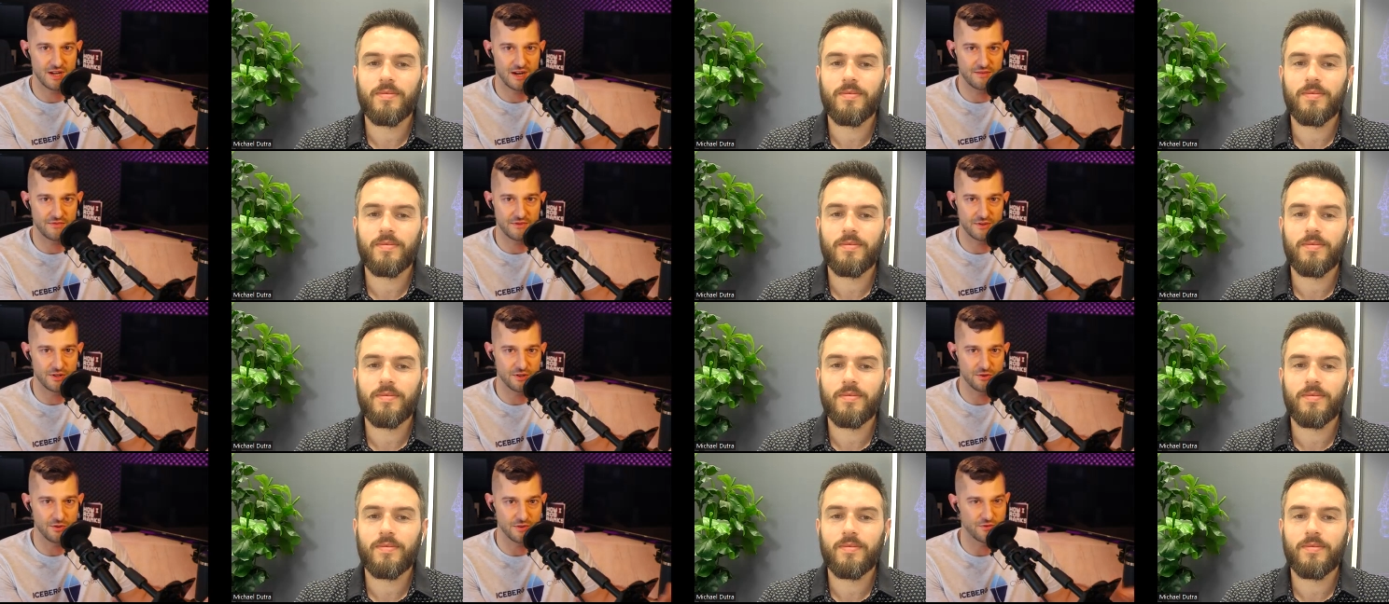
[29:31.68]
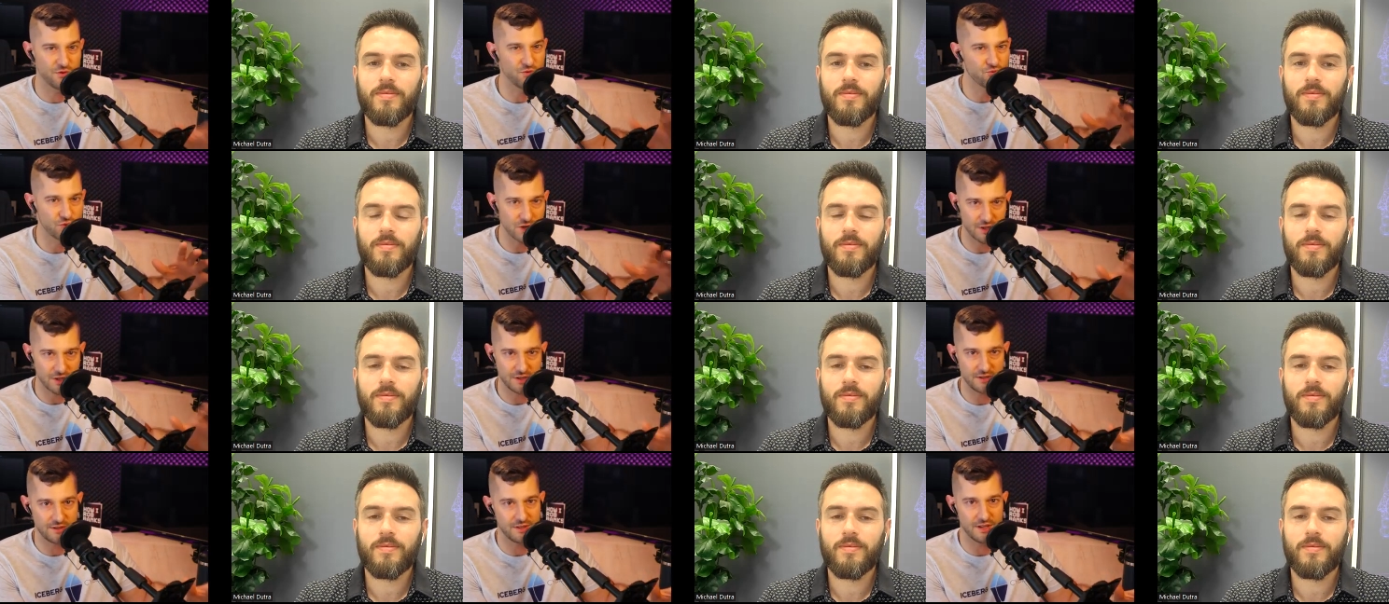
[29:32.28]
Speaker 1: for you, if you really
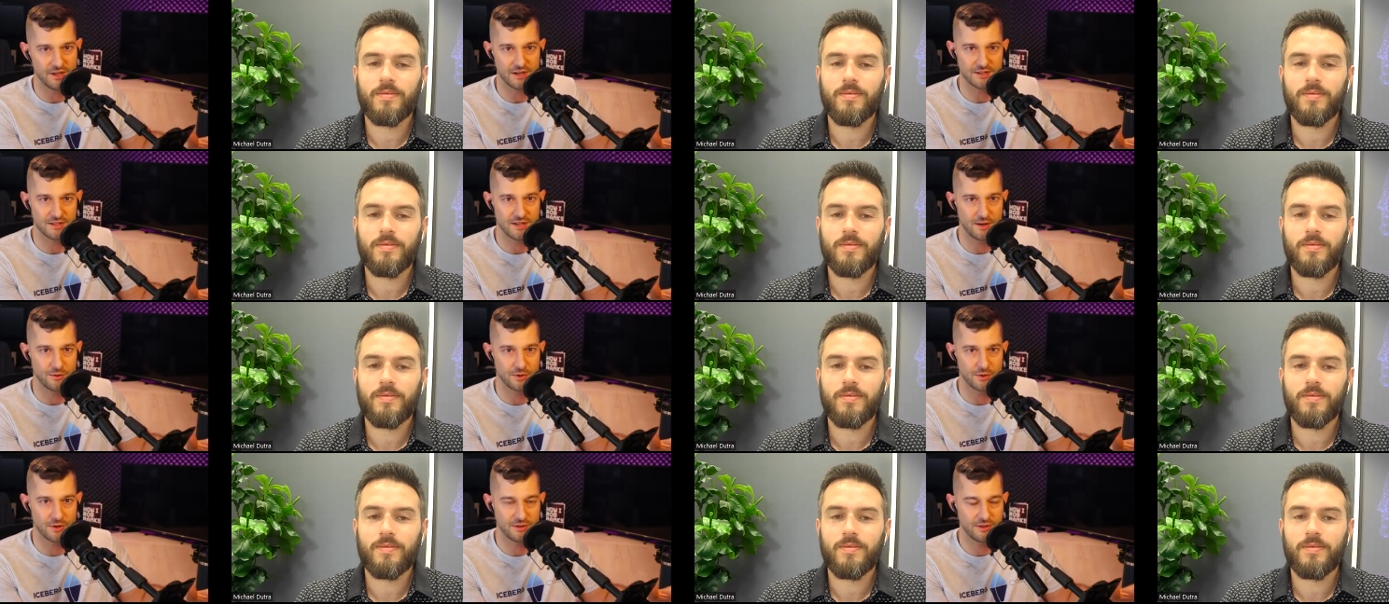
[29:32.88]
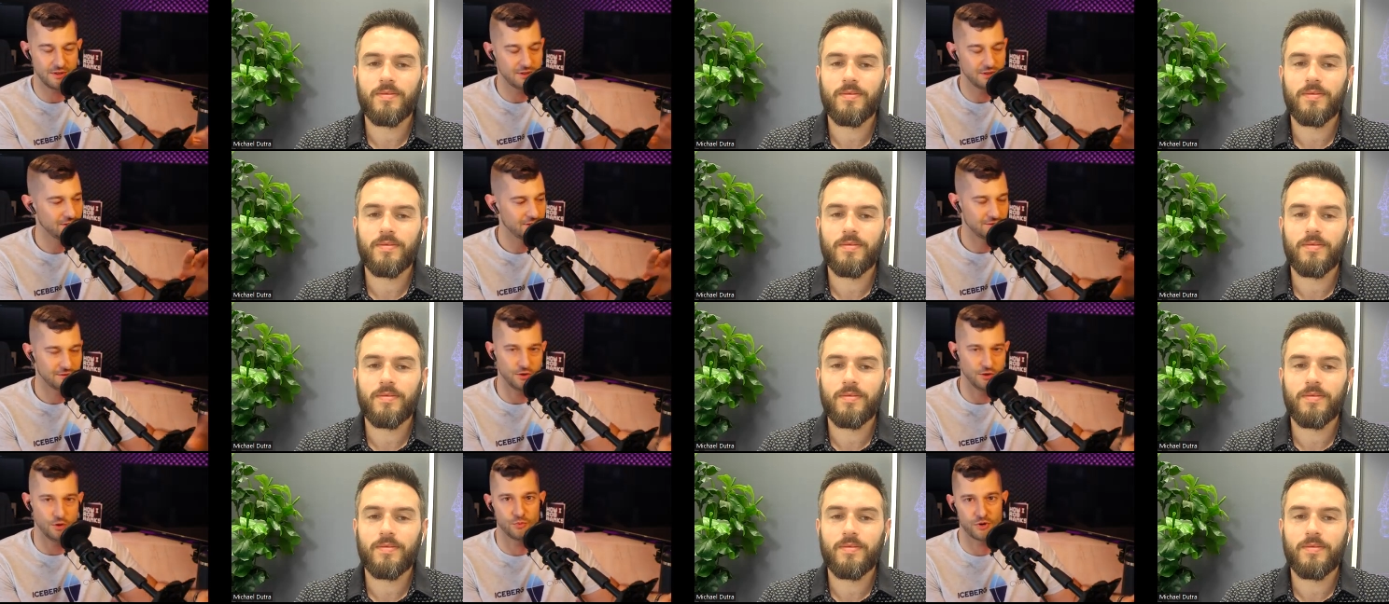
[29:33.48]
think it's not worth it,
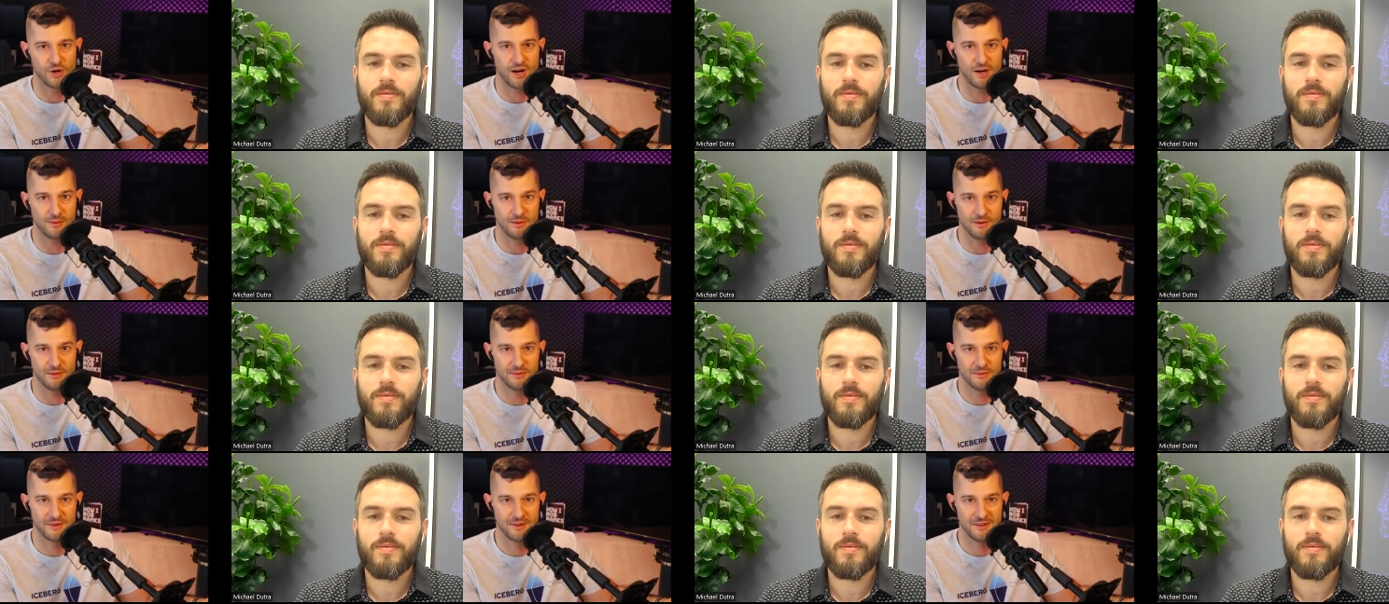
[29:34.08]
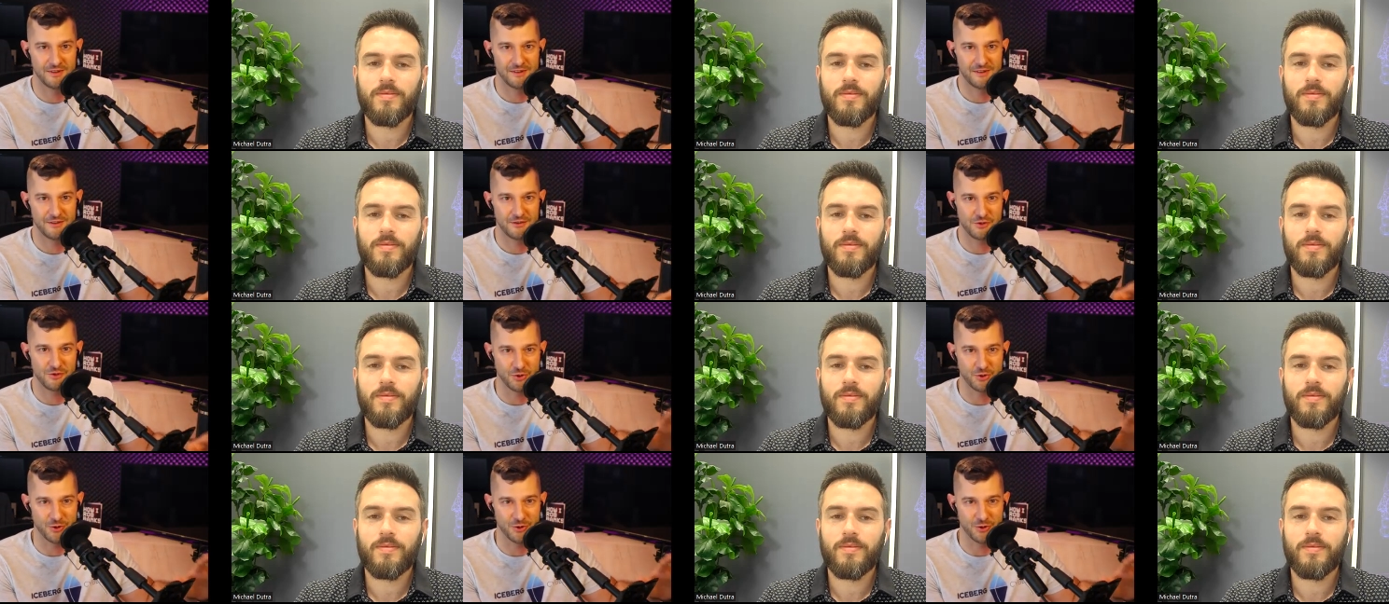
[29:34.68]
no problem join